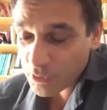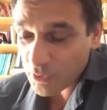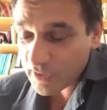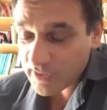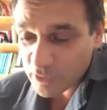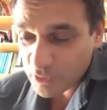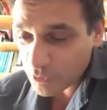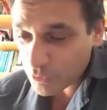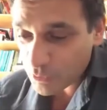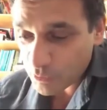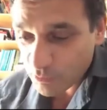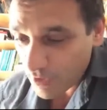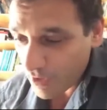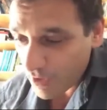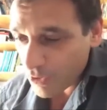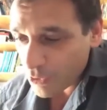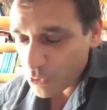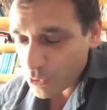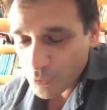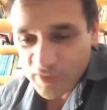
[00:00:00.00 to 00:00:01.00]
to
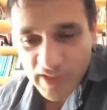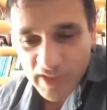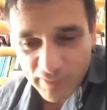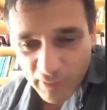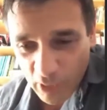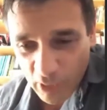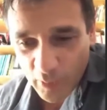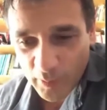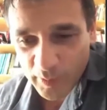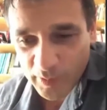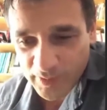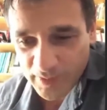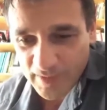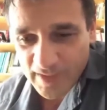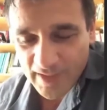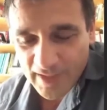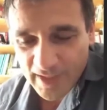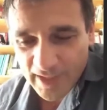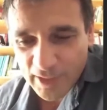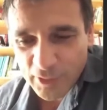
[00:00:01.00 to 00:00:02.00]
develop
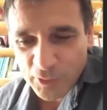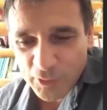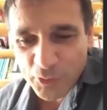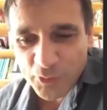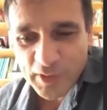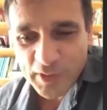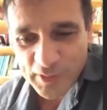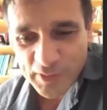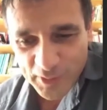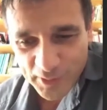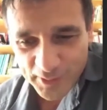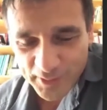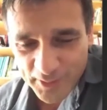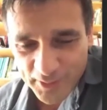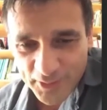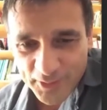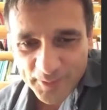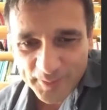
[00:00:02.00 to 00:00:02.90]
and to research.